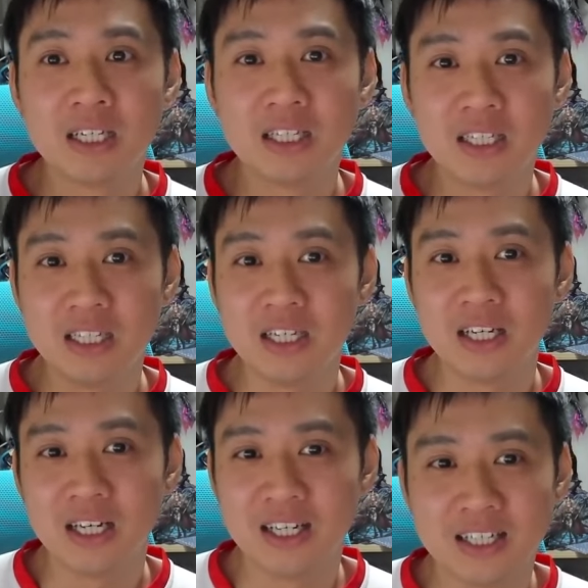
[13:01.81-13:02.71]

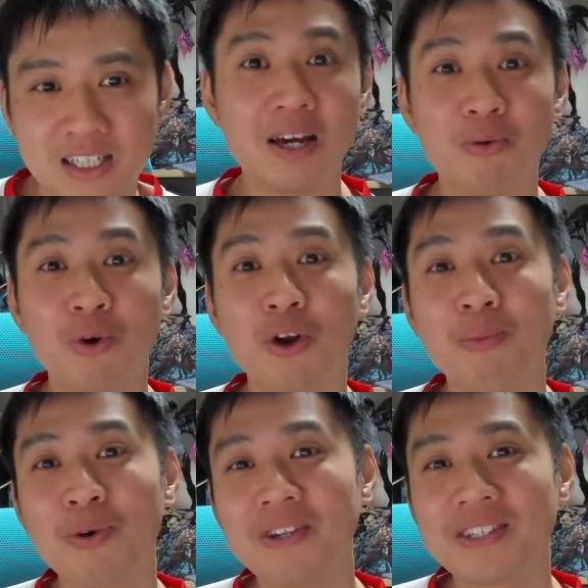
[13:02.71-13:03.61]
Yeah, will Klopp
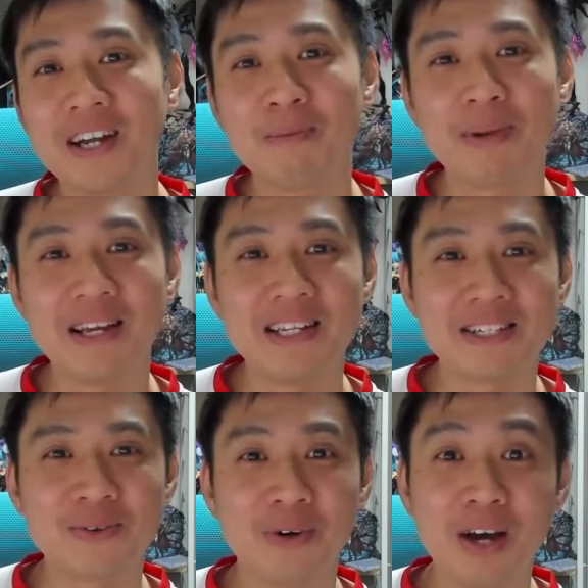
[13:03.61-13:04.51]
want this kind of player in his
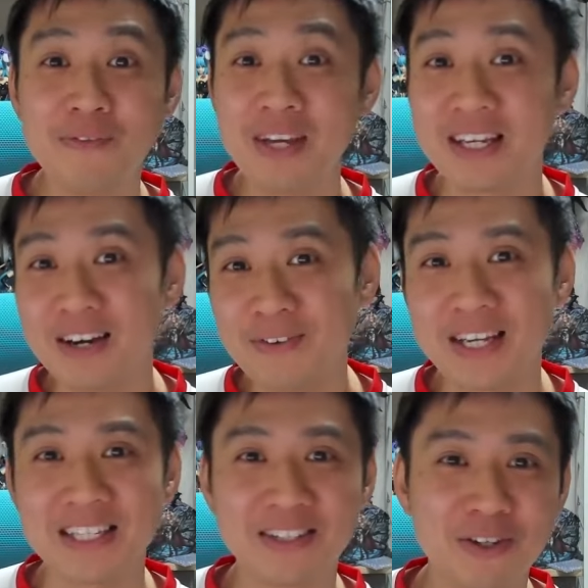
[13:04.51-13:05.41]
squad? I think
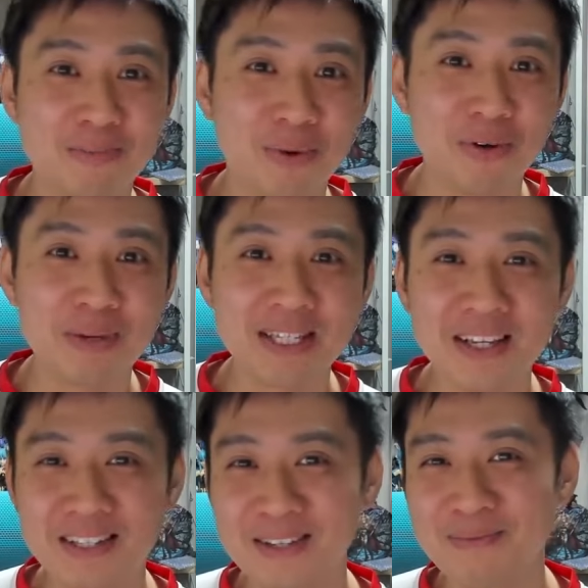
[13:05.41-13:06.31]
he's a good boy, but he's
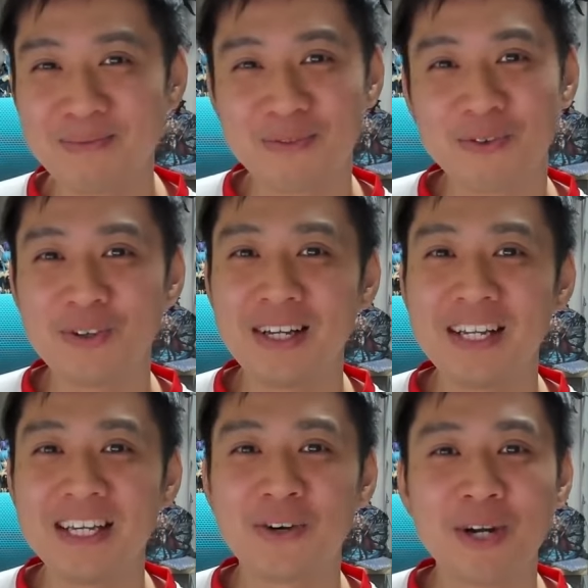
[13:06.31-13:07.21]
done some
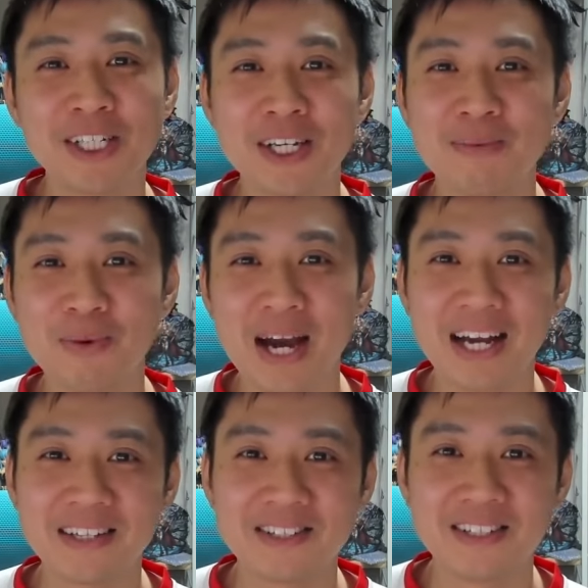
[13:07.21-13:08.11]
really questionable
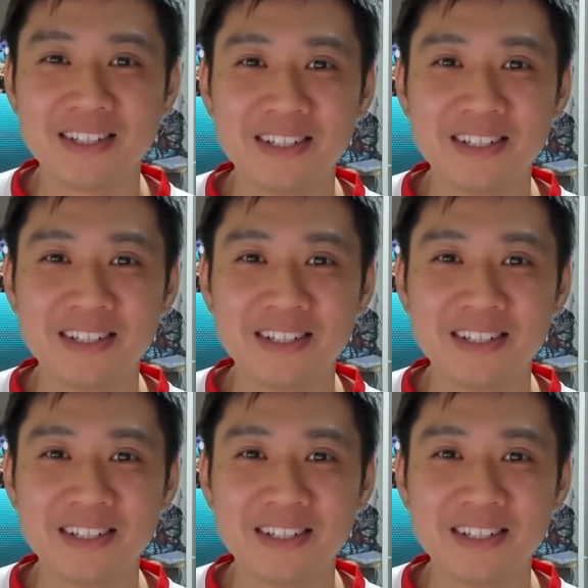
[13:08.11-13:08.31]
acts.